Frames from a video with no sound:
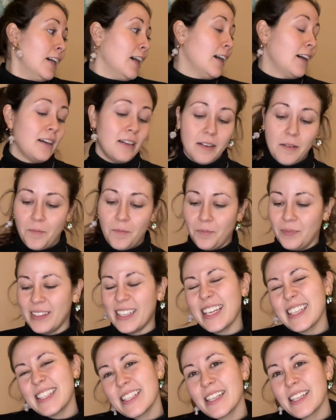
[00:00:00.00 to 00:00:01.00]

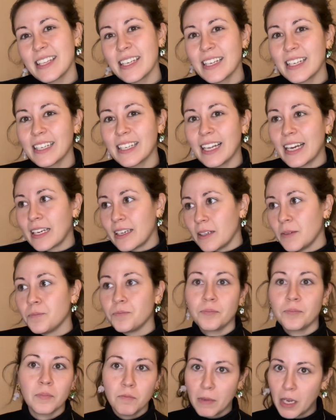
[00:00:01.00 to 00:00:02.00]
That's the thing, like
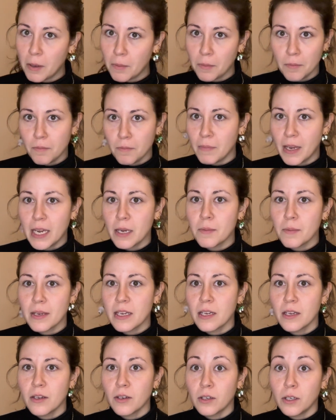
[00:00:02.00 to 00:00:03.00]

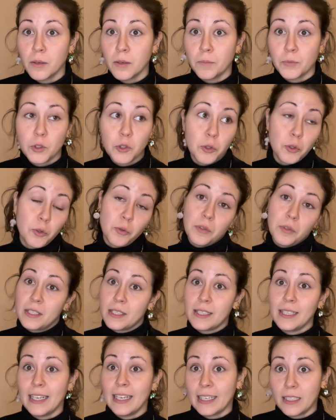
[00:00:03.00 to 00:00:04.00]
maybe to you
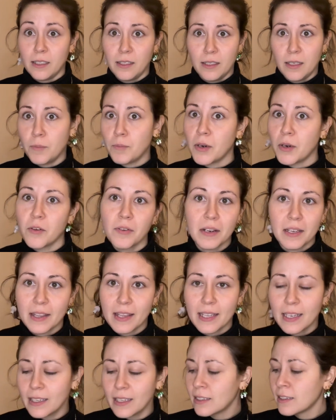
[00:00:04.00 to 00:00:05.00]
it's like a perfect
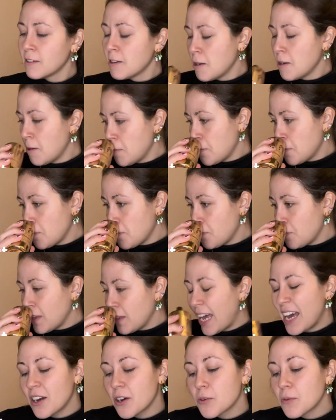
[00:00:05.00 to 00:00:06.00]
thing.
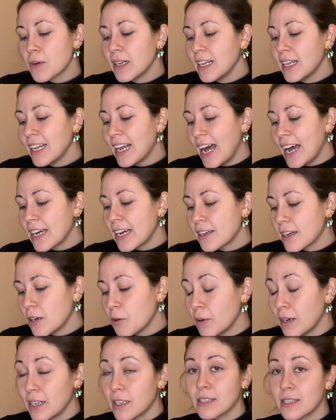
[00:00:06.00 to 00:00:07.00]
I don't really like
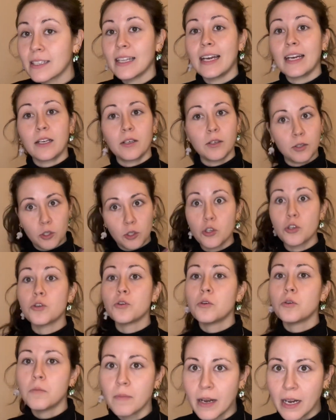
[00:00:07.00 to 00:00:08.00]
when it's like
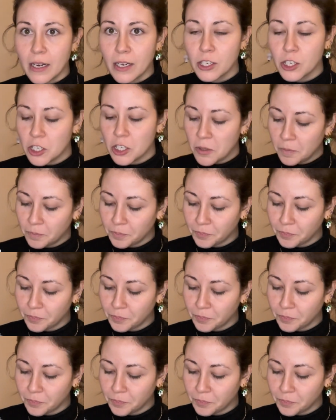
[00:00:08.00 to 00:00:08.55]
too much,